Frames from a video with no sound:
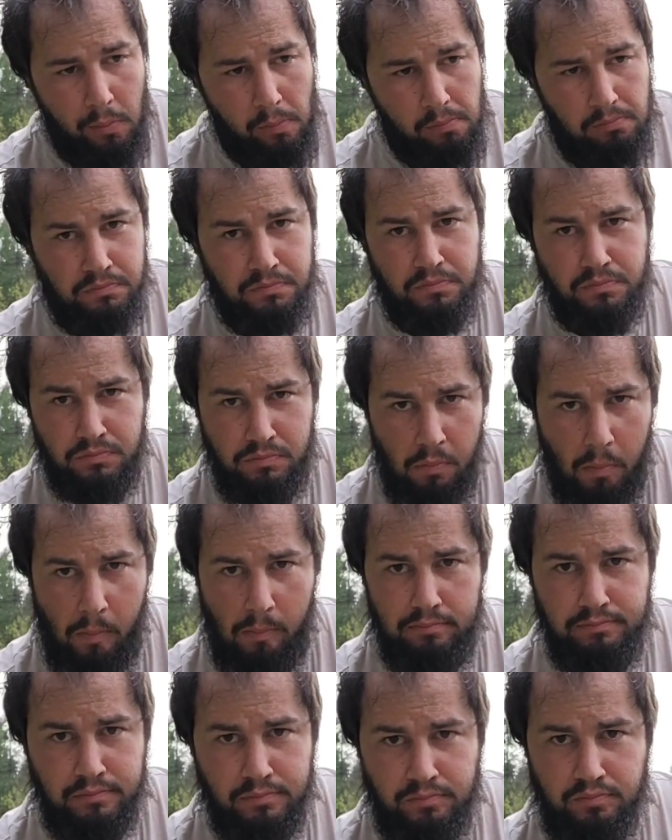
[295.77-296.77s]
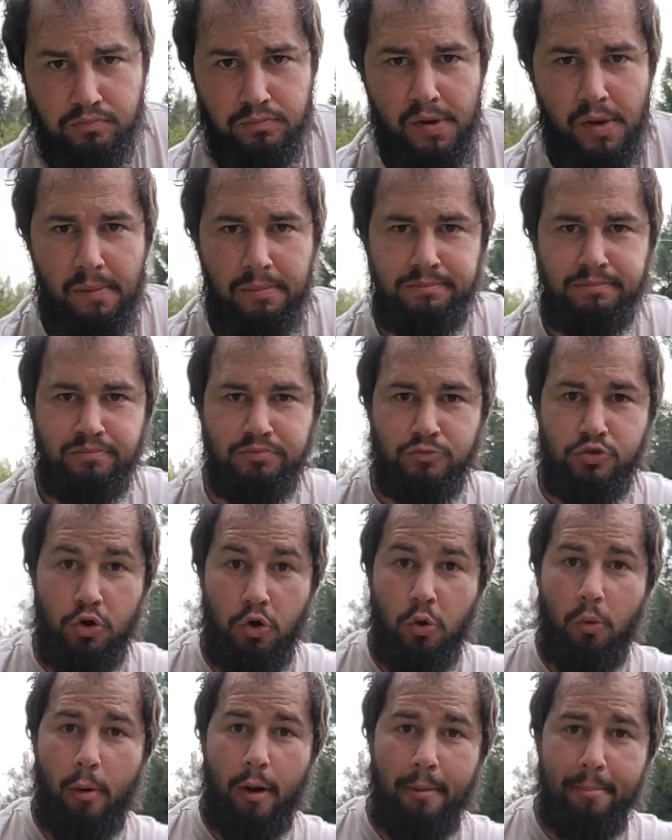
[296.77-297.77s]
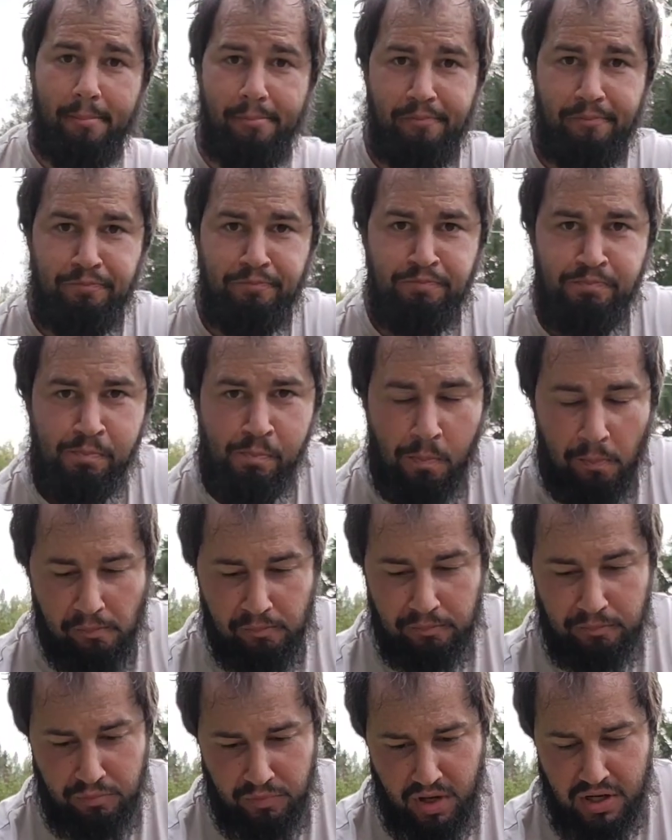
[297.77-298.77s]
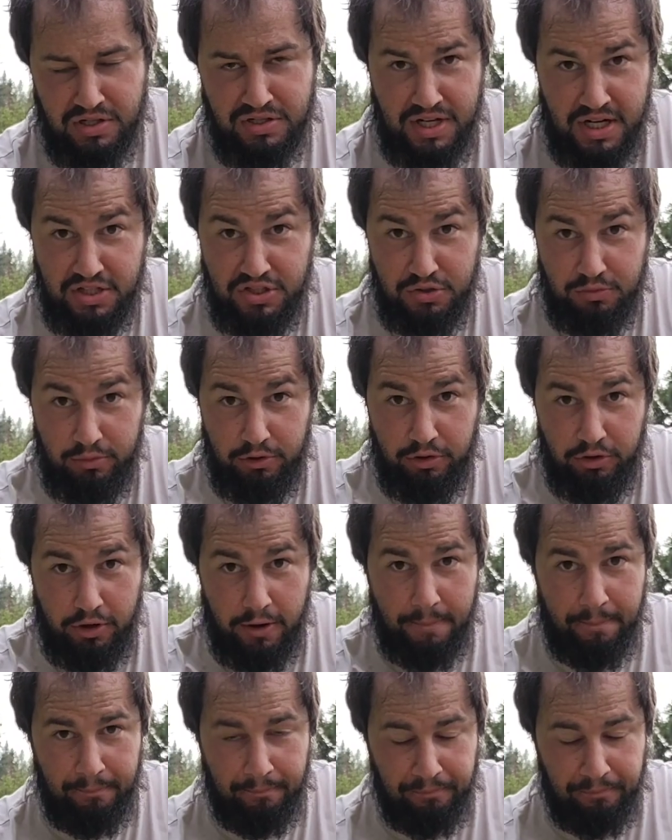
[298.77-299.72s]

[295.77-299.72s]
you know what? It's actually really good.